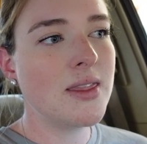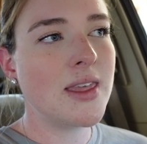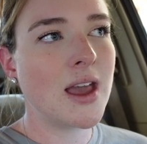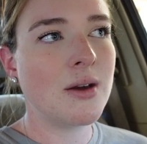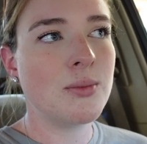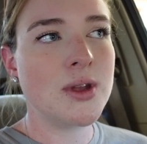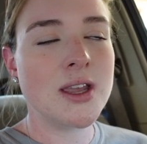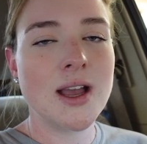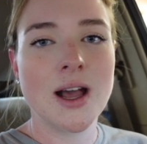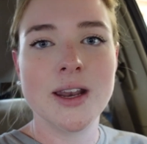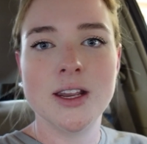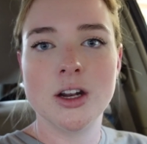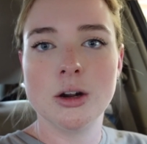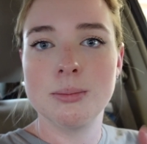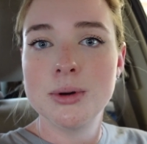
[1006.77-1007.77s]
that we got
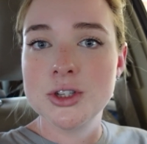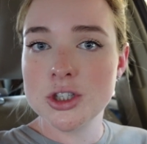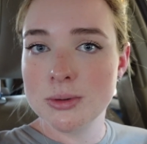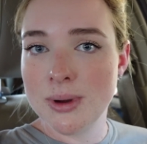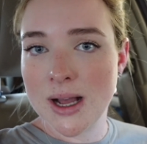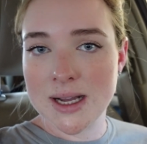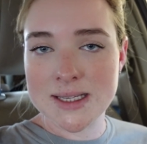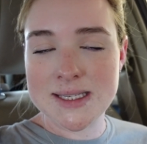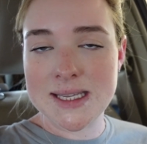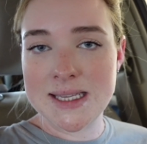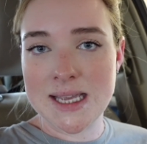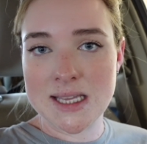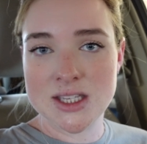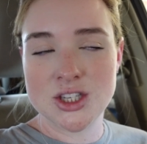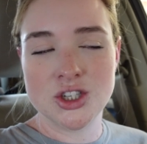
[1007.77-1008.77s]
in our butcher box
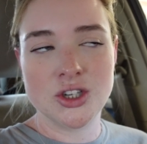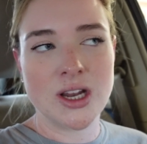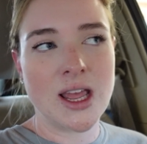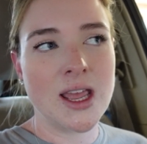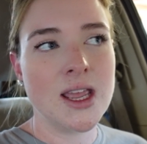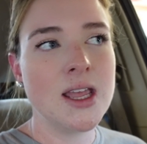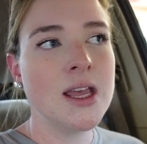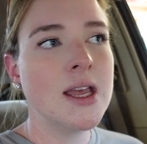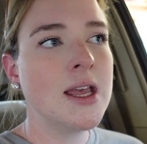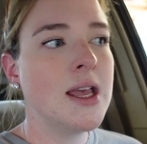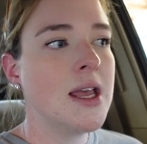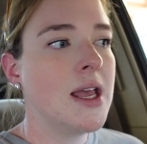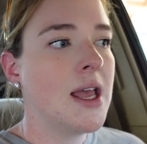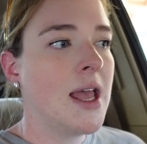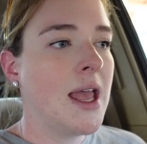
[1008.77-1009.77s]
yesterday.
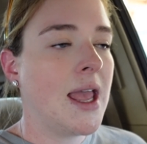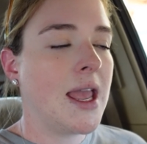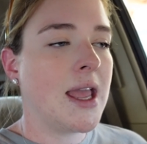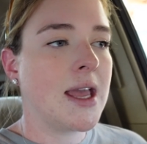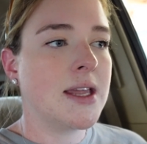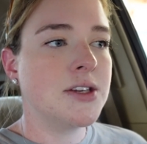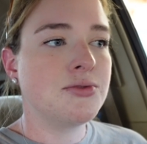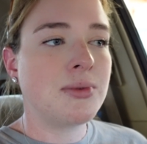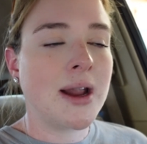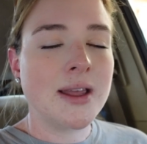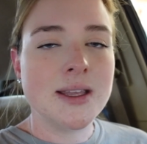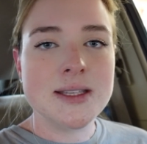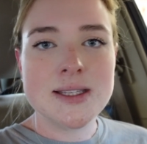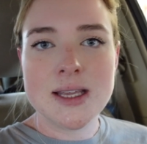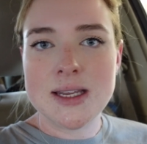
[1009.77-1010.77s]
And
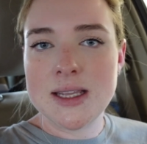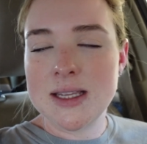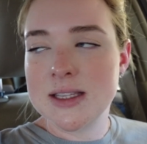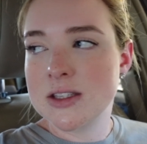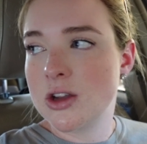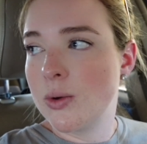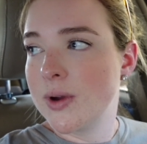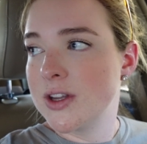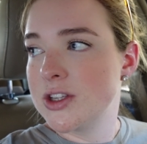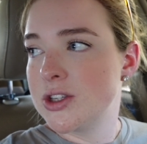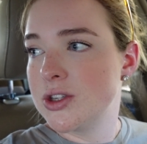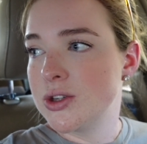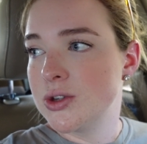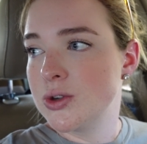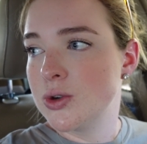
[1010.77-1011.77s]
Riley said he's going
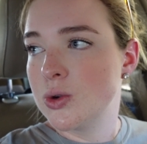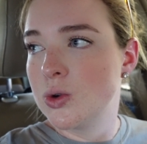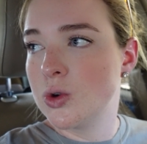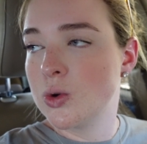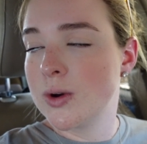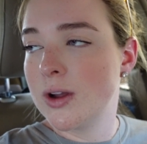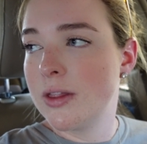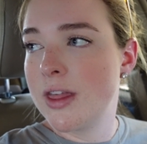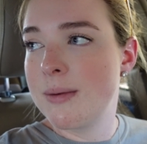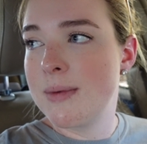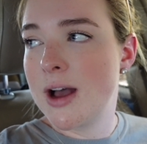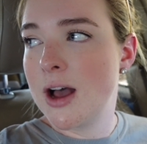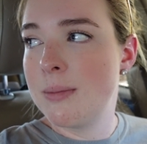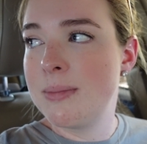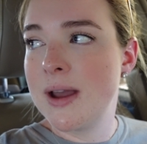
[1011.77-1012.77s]
to grill them
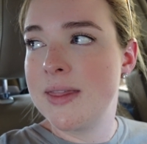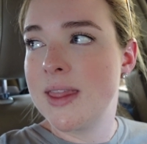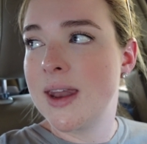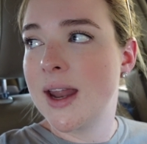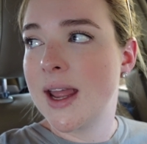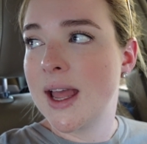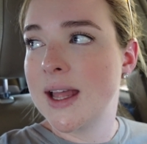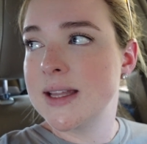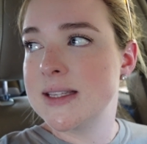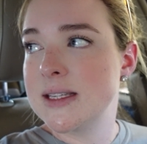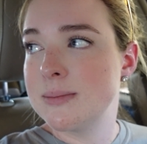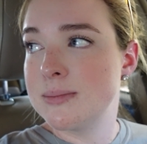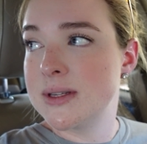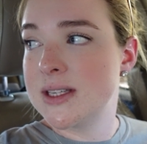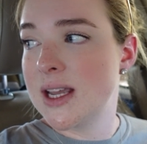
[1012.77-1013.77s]
up. And then I had
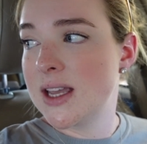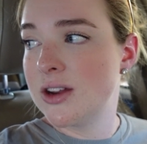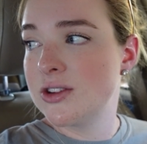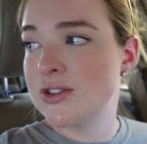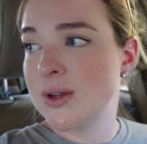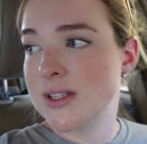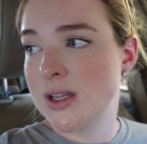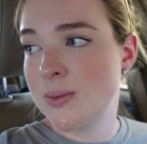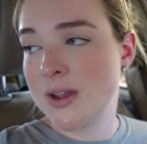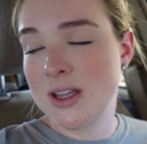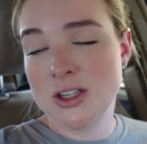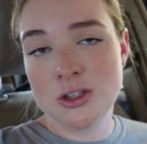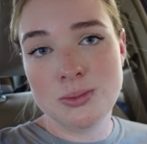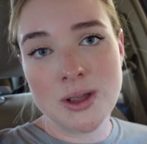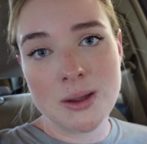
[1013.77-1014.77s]
some potatoes. So I said we
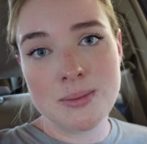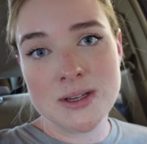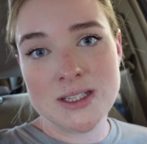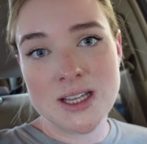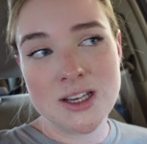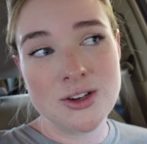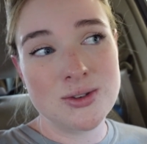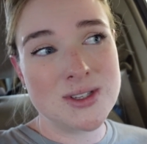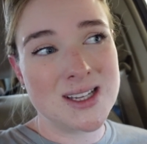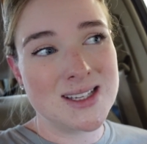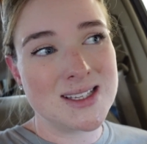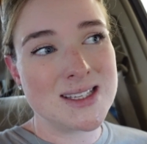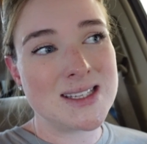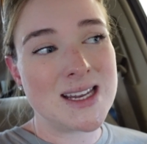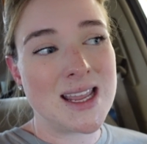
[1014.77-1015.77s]
can do baked potatoes
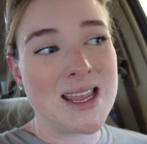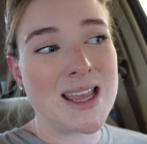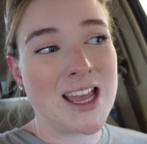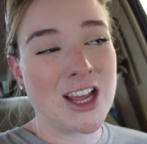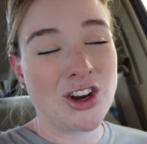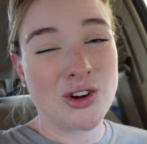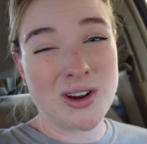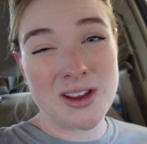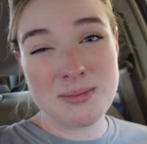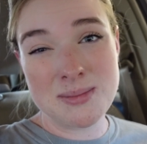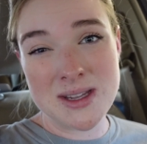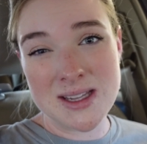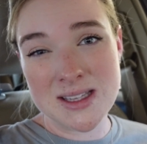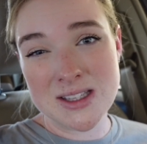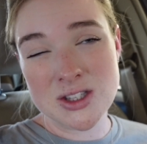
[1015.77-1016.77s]
and steak and green
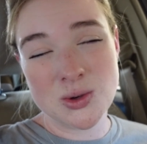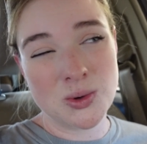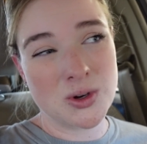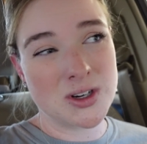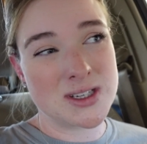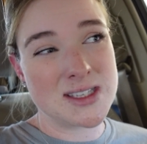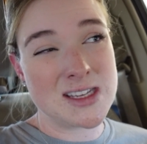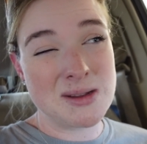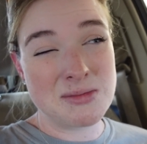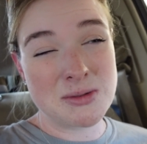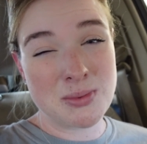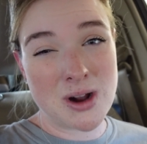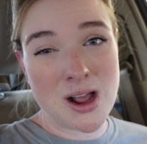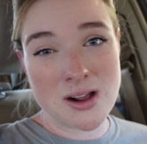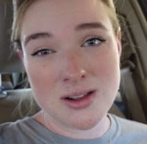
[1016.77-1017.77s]
beans or steamed
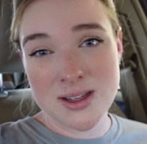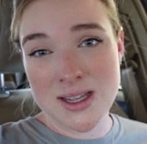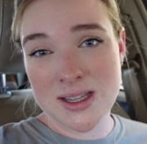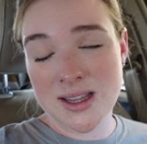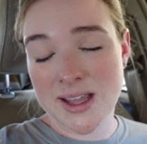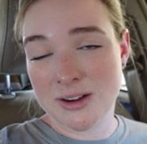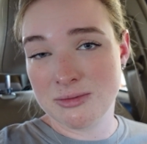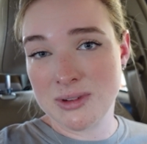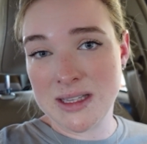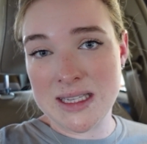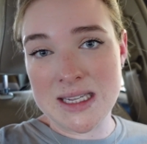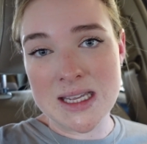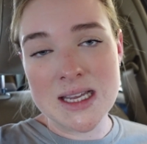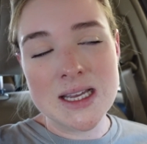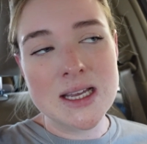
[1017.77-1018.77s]
broccoli, like
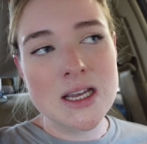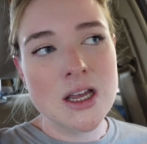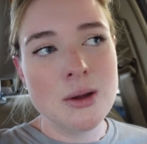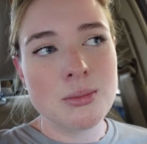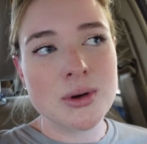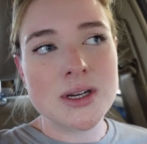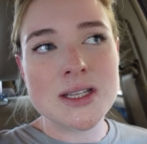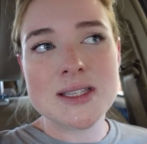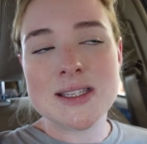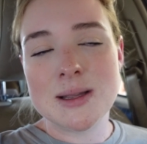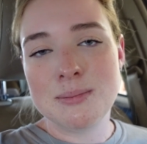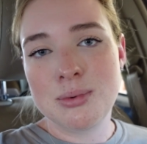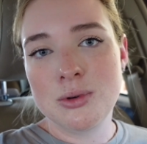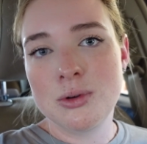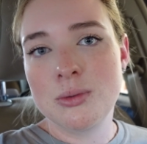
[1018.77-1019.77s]
really pretty
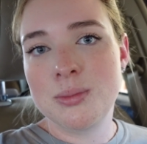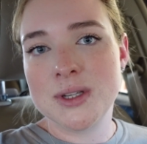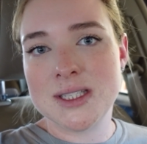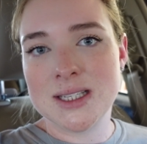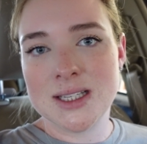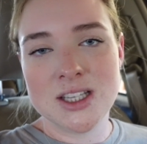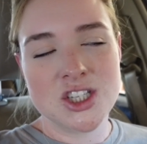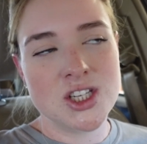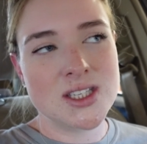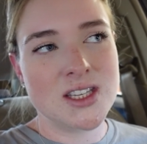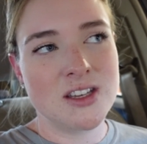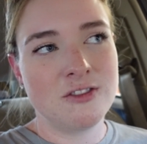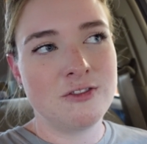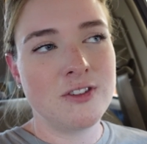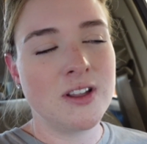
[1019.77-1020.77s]
simple but delicious
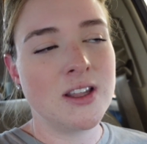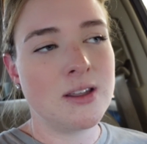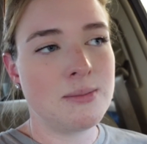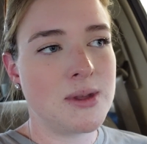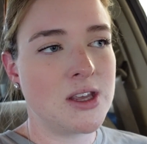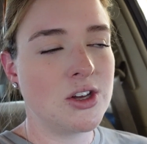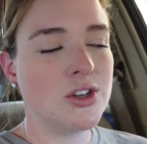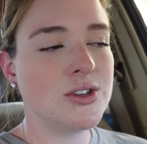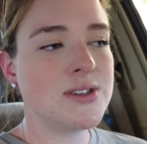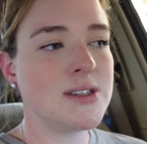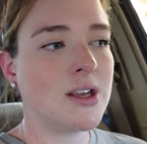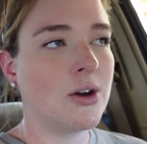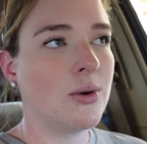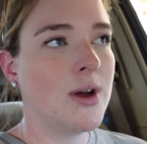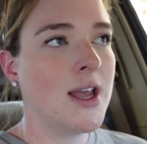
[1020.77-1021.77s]
and filling meal.
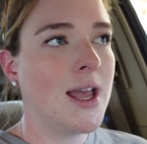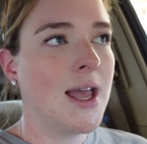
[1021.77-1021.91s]
So